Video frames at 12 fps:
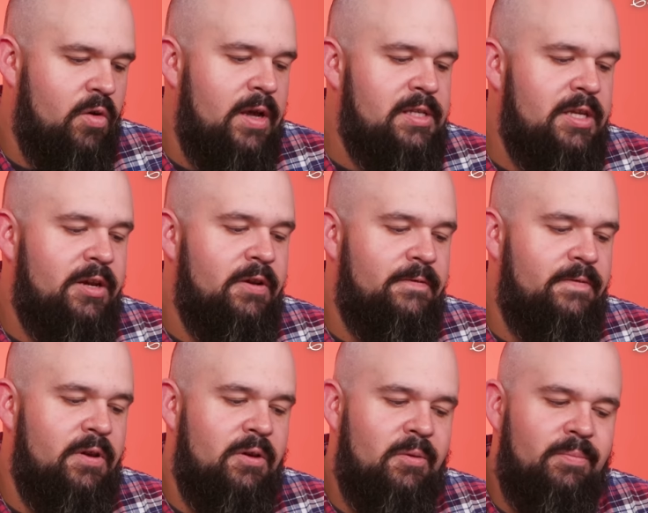Crazy good
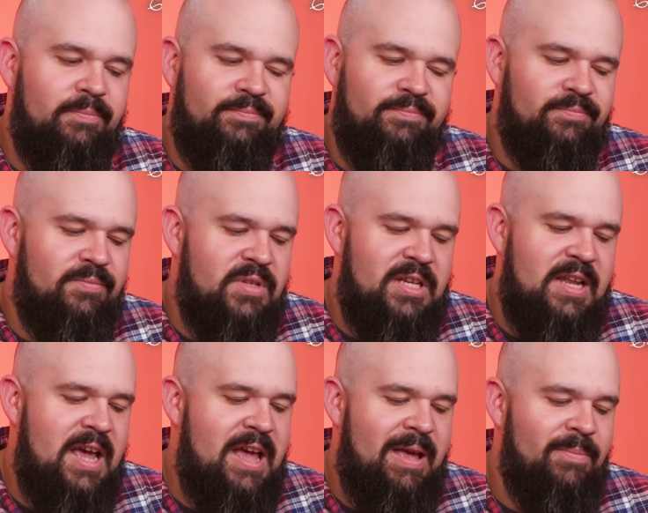food.
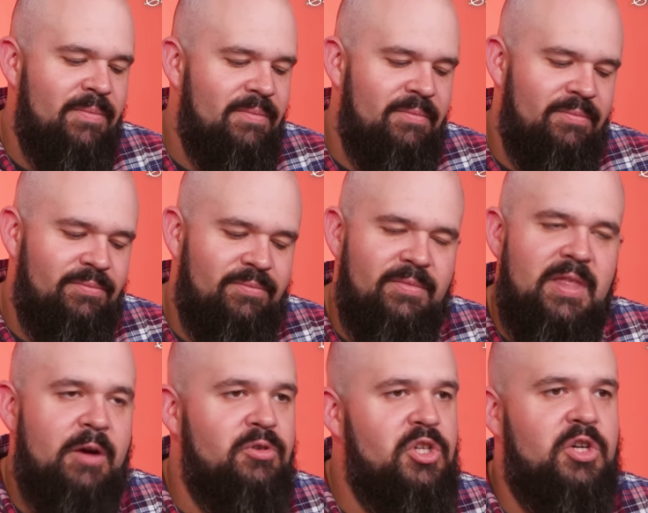Today,
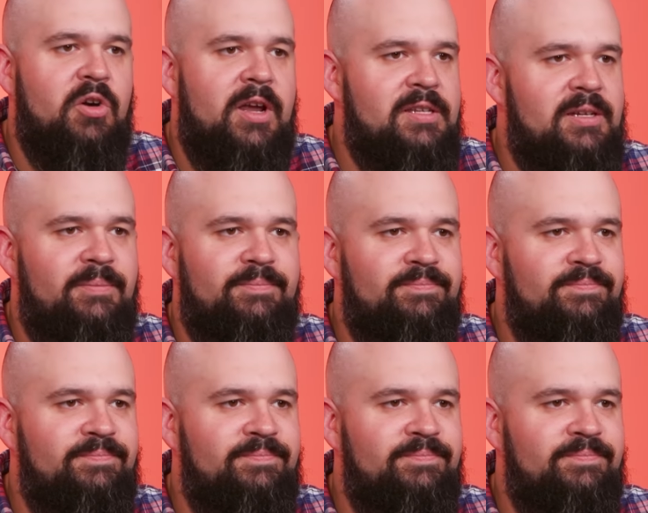they were just crazy.